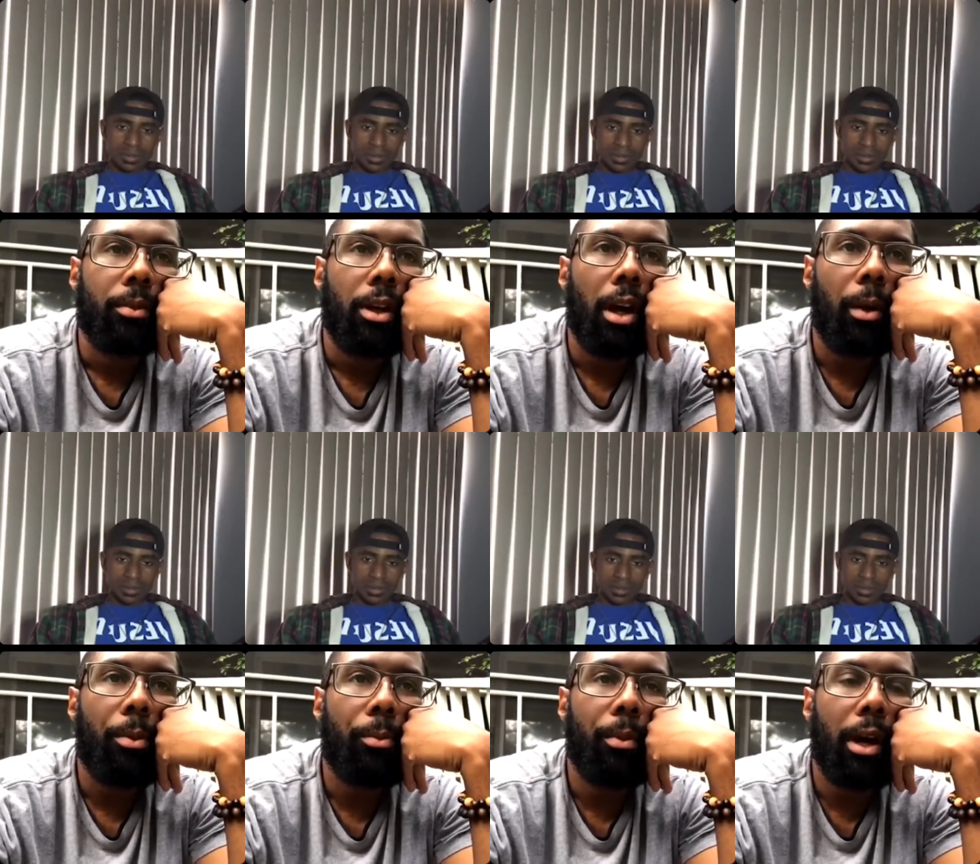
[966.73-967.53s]

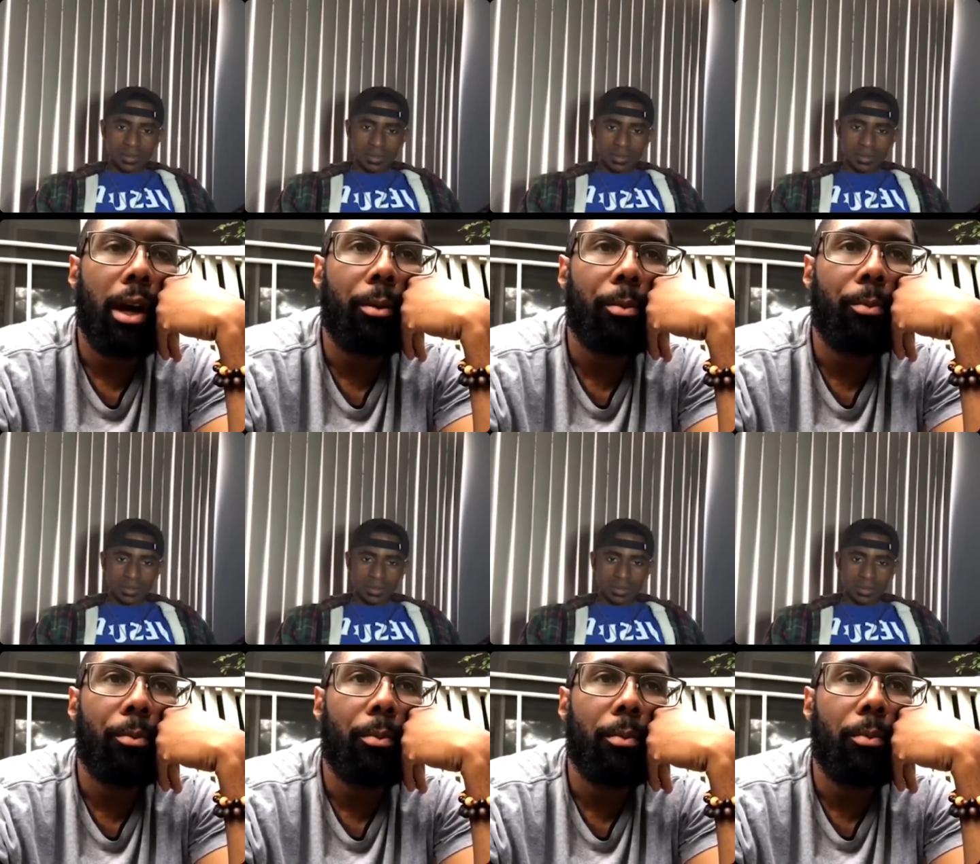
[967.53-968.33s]
Speaker 1: helping help
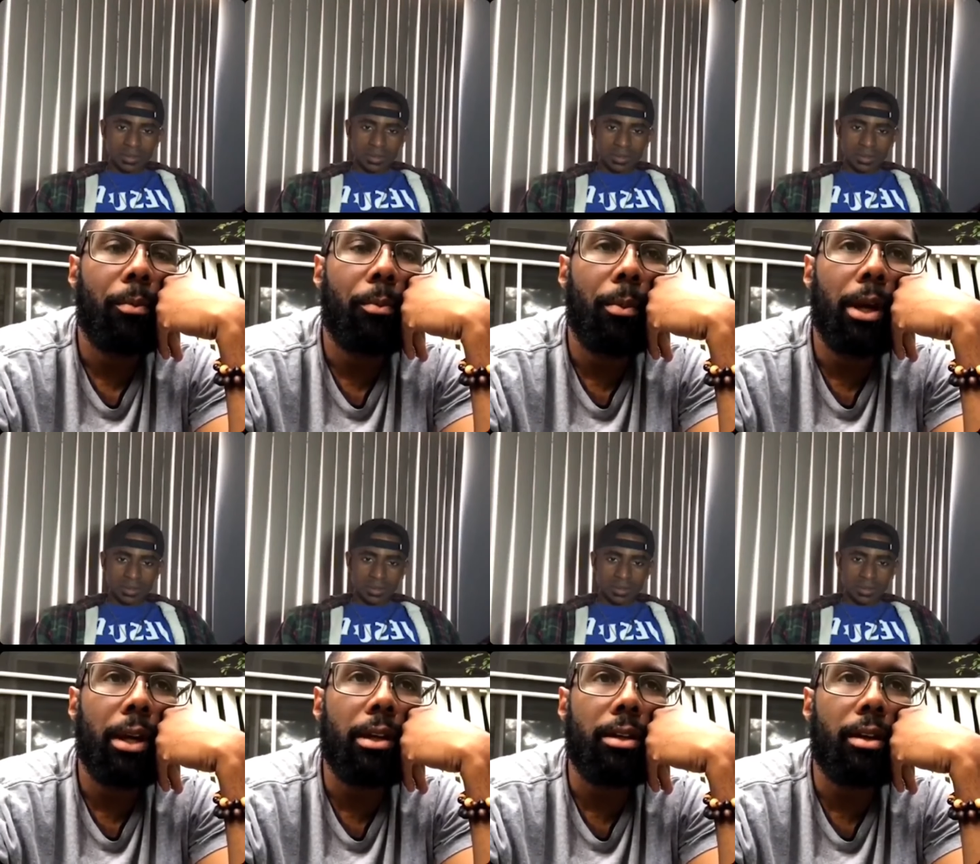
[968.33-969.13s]

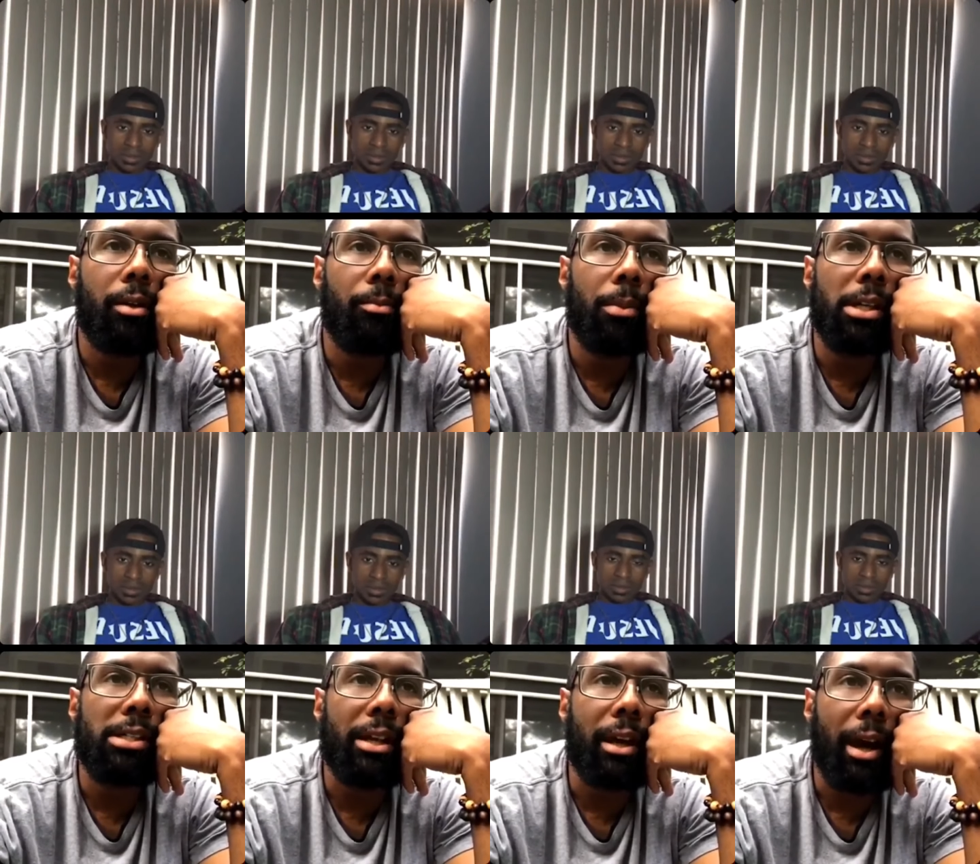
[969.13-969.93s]
me me
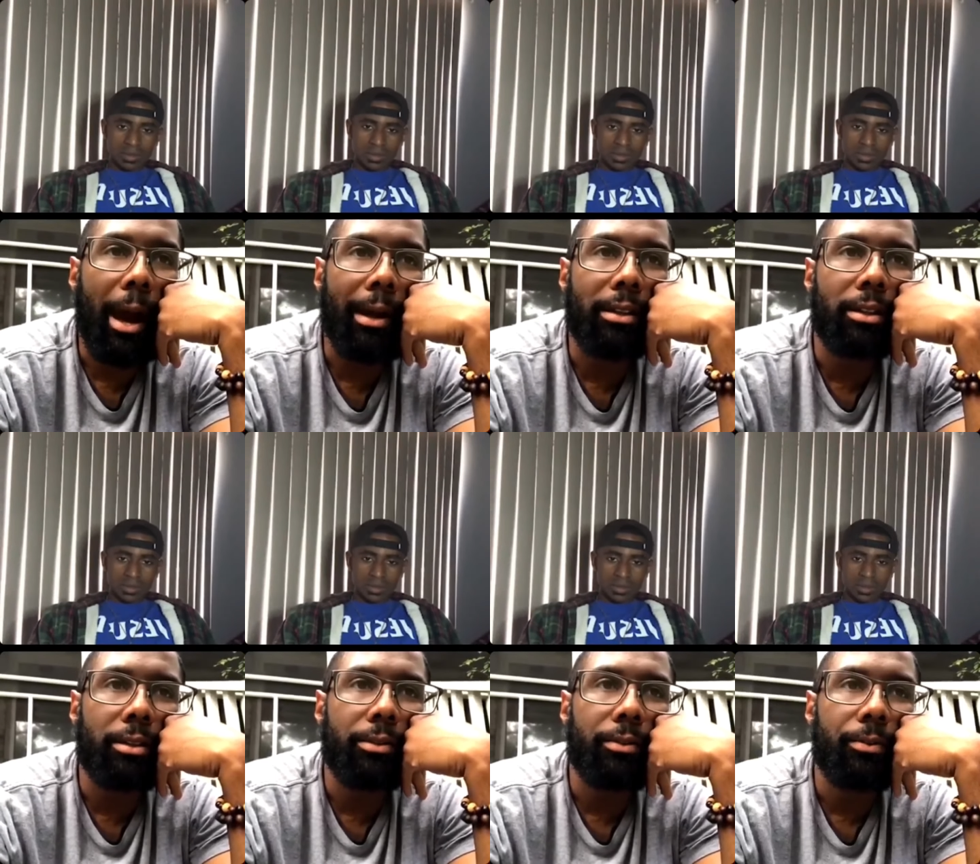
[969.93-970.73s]
staying active,
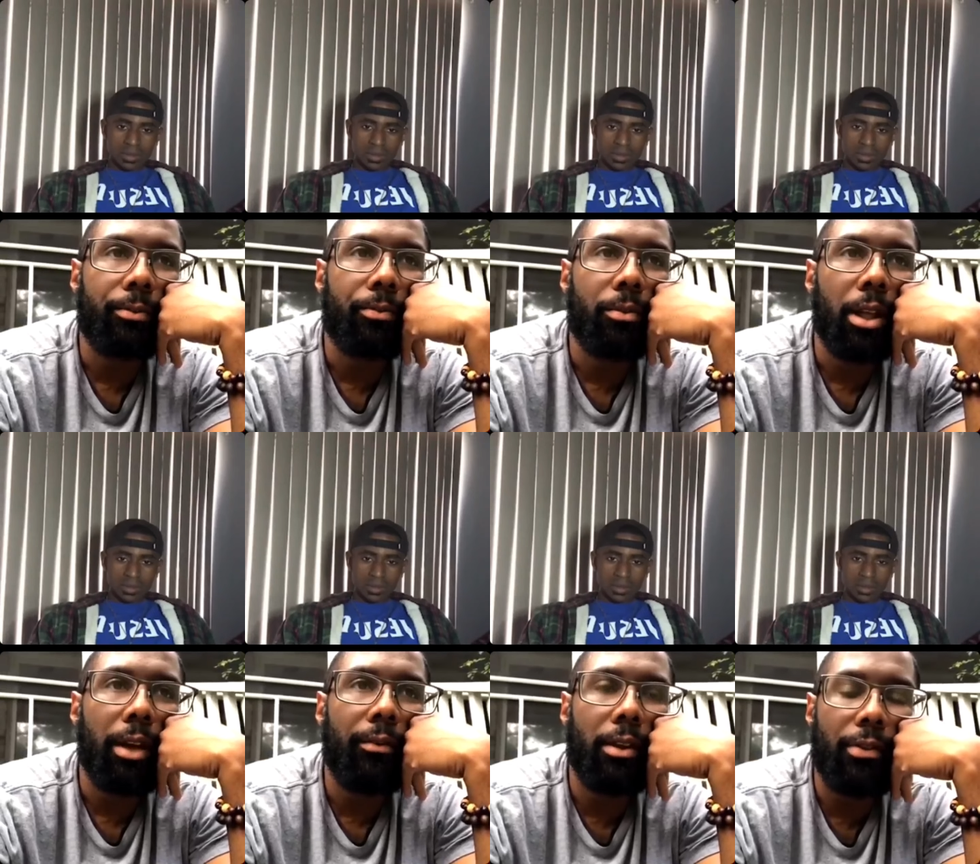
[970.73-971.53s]

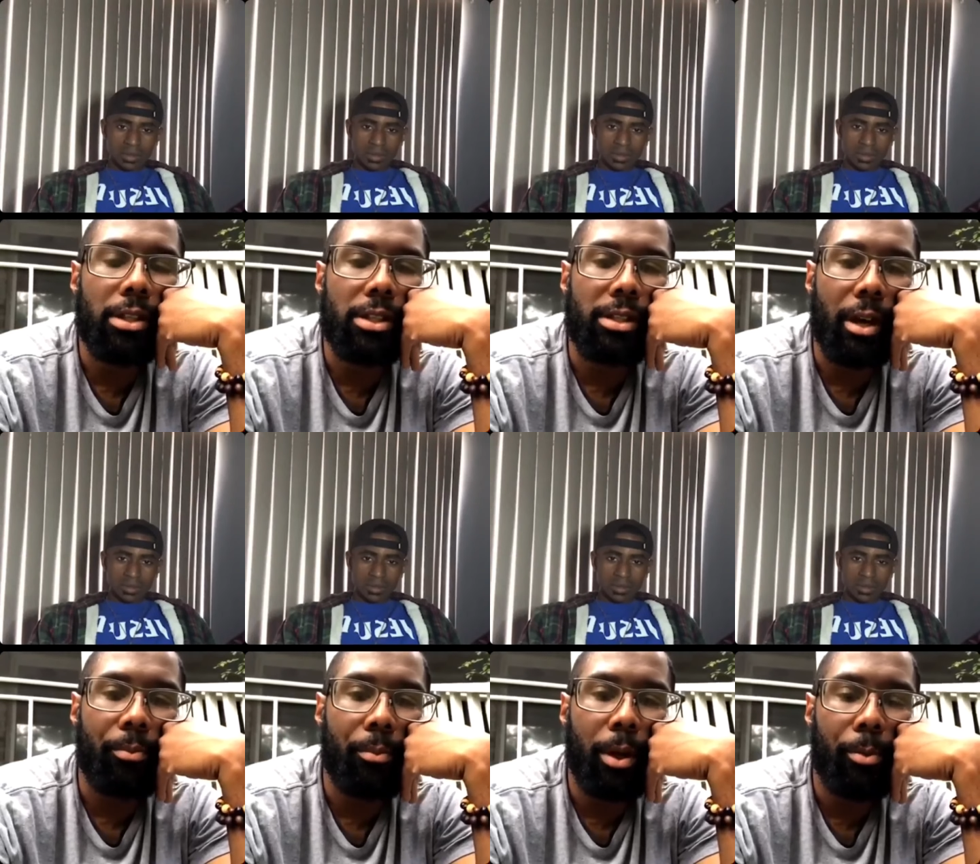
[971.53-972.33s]
even if it's just
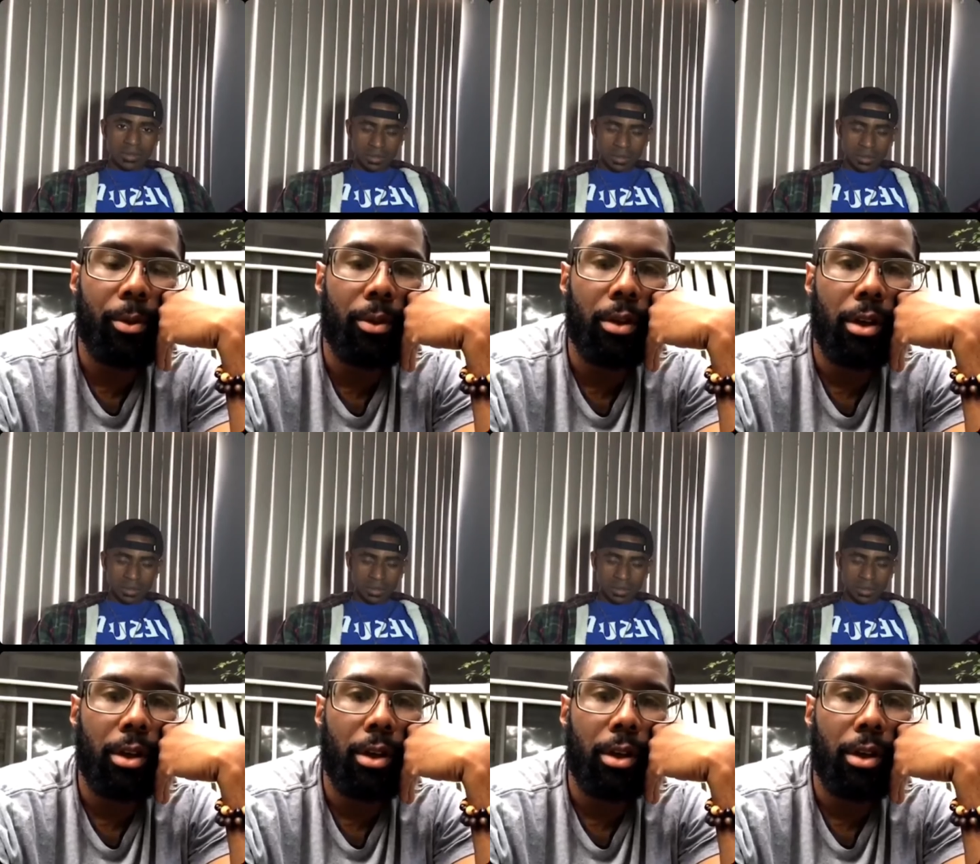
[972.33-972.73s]
helping people.